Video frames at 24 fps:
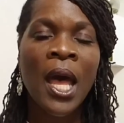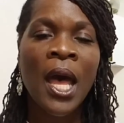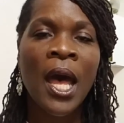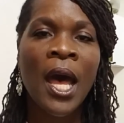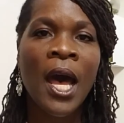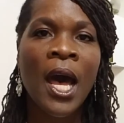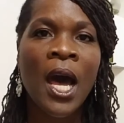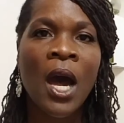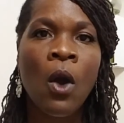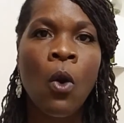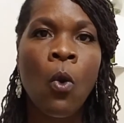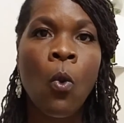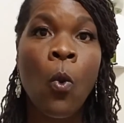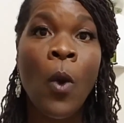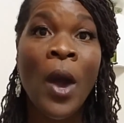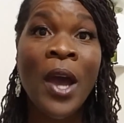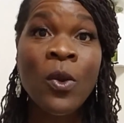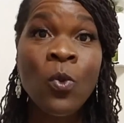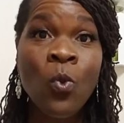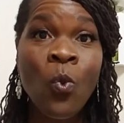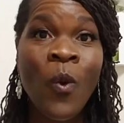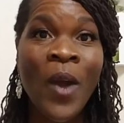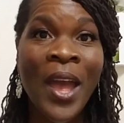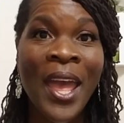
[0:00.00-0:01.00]

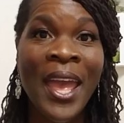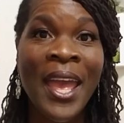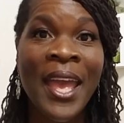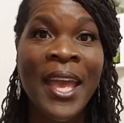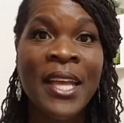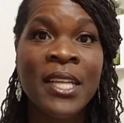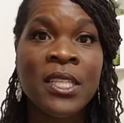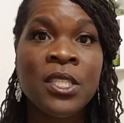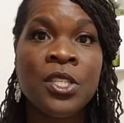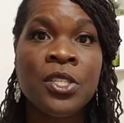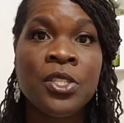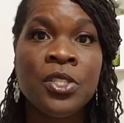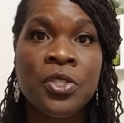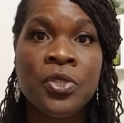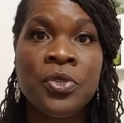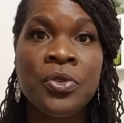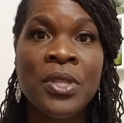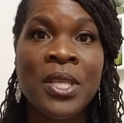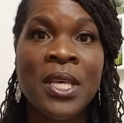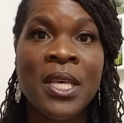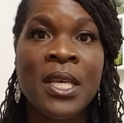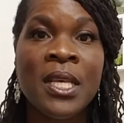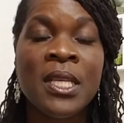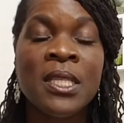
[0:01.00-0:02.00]
One way to do
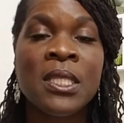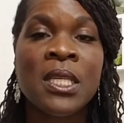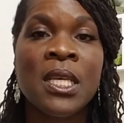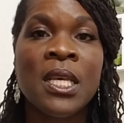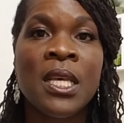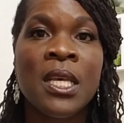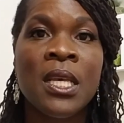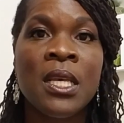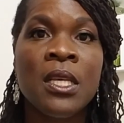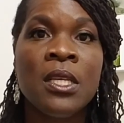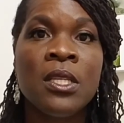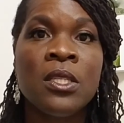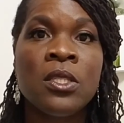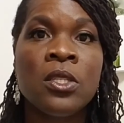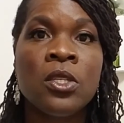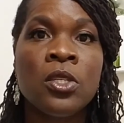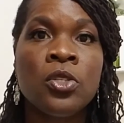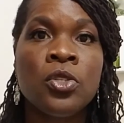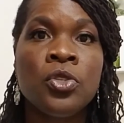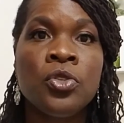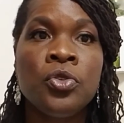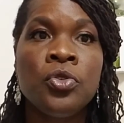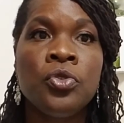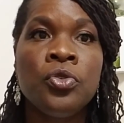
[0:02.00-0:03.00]
this is
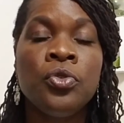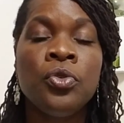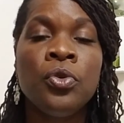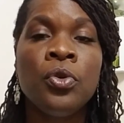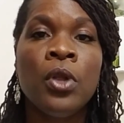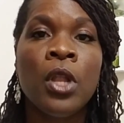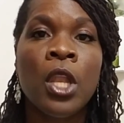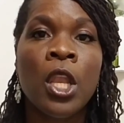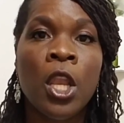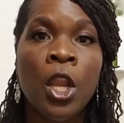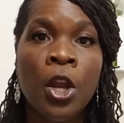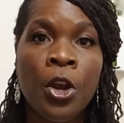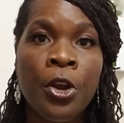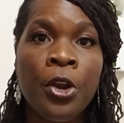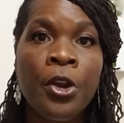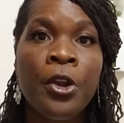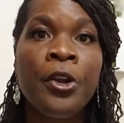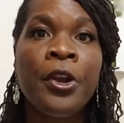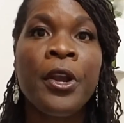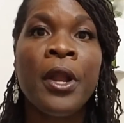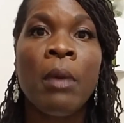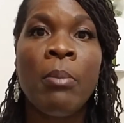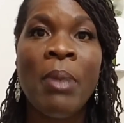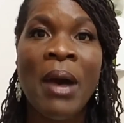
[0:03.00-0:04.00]
to
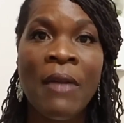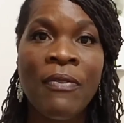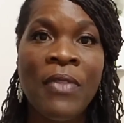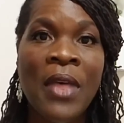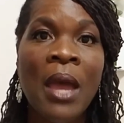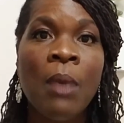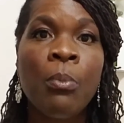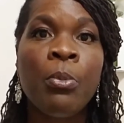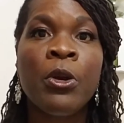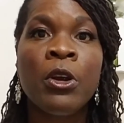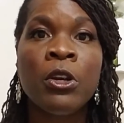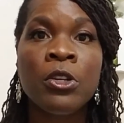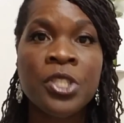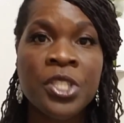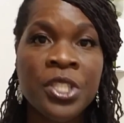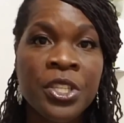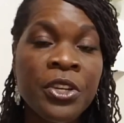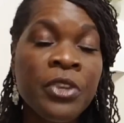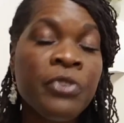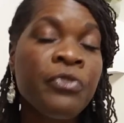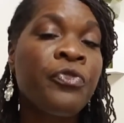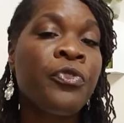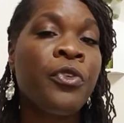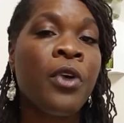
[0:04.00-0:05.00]
learn about that
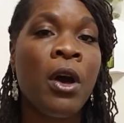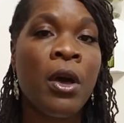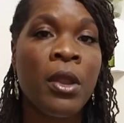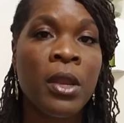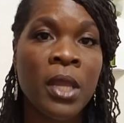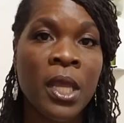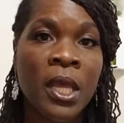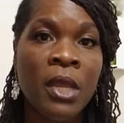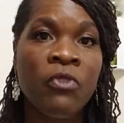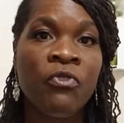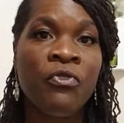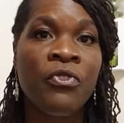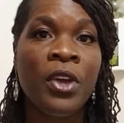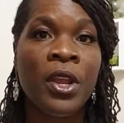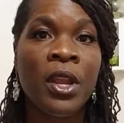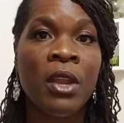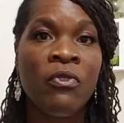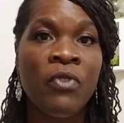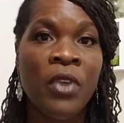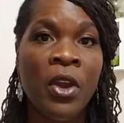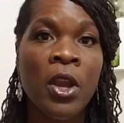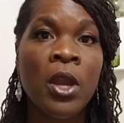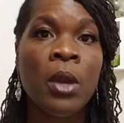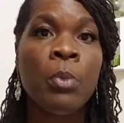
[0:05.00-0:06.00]
person in a
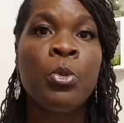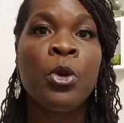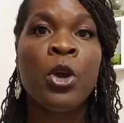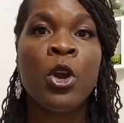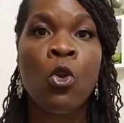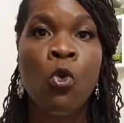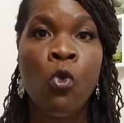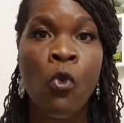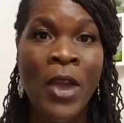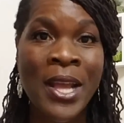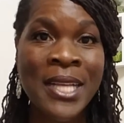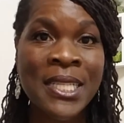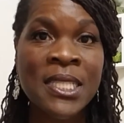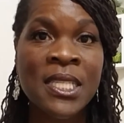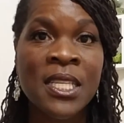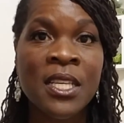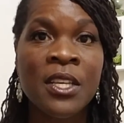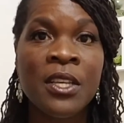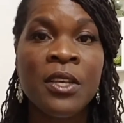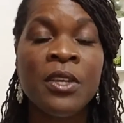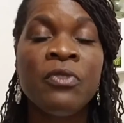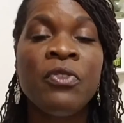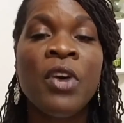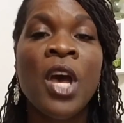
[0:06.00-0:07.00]
very
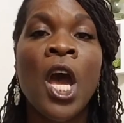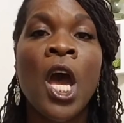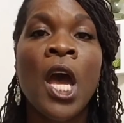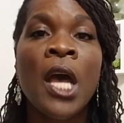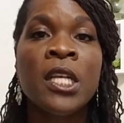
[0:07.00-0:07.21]
progressive,